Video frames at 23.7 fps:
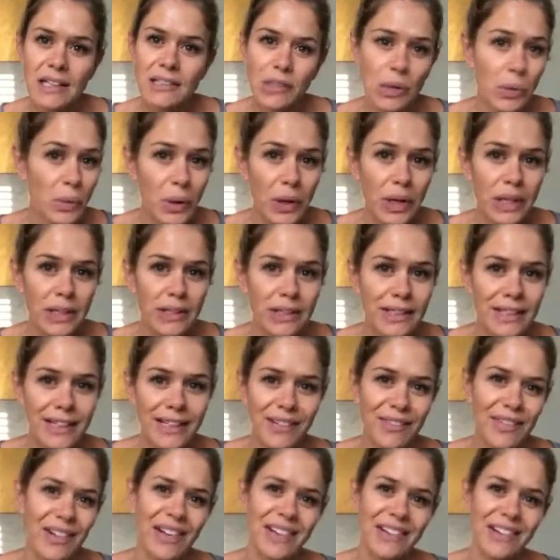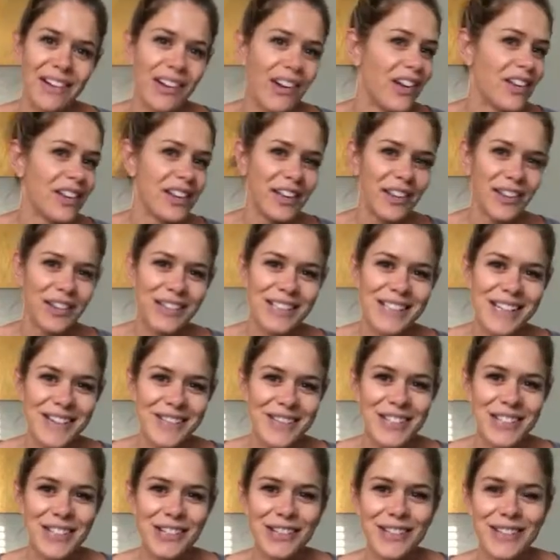Don't worry, you're going to hear about all the other
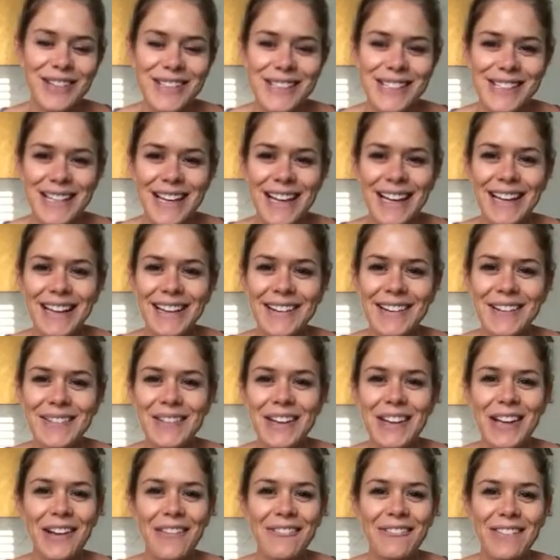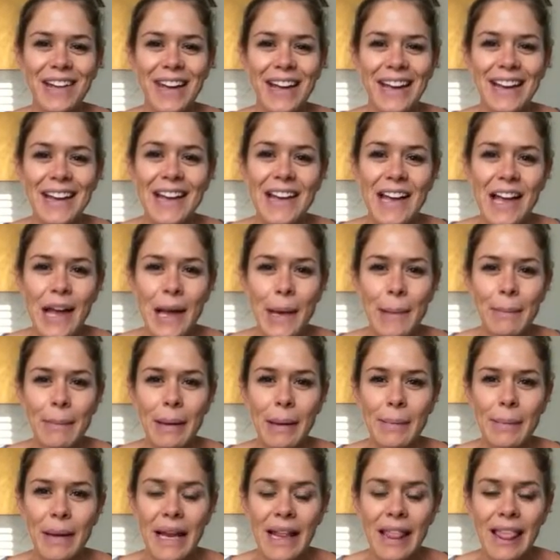stuff too. This is not going to become
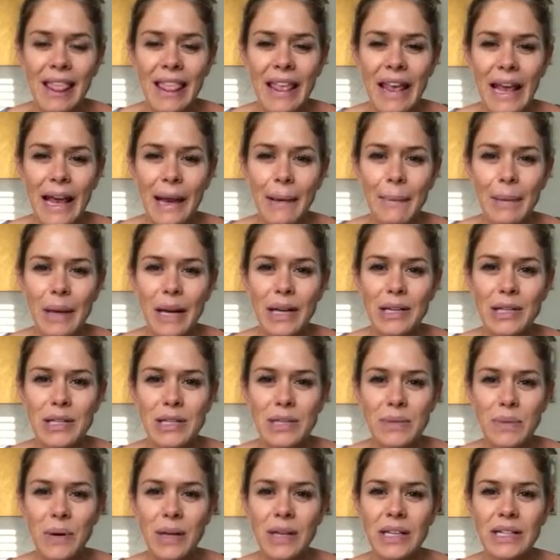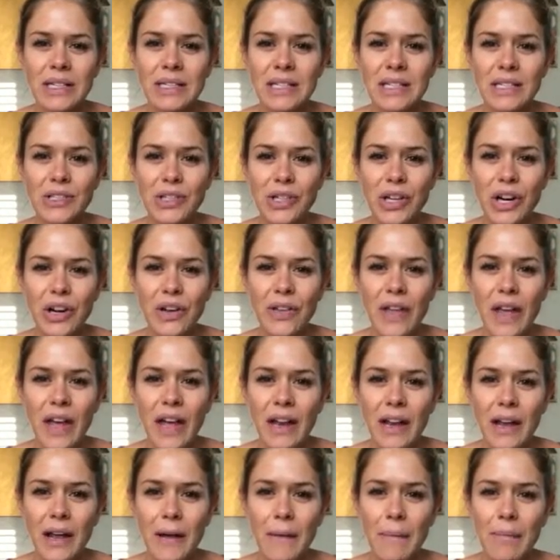my main thing, but I just wanted to share
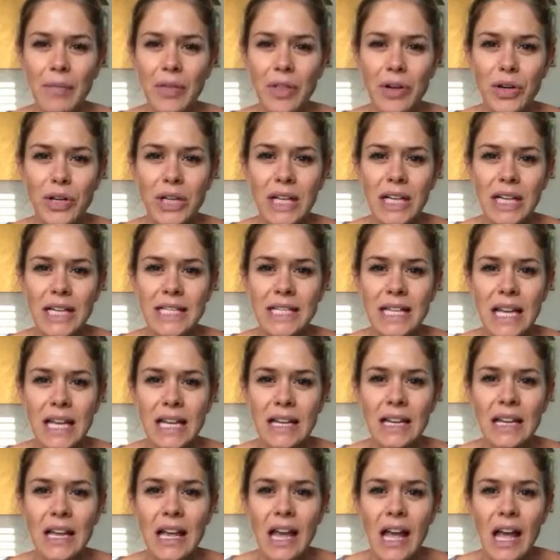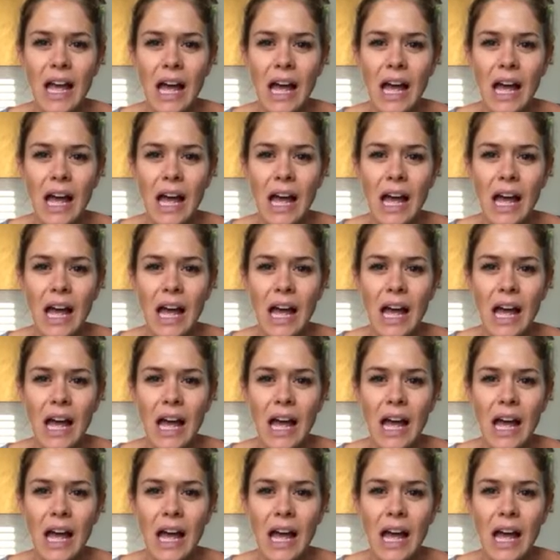that 30 days in,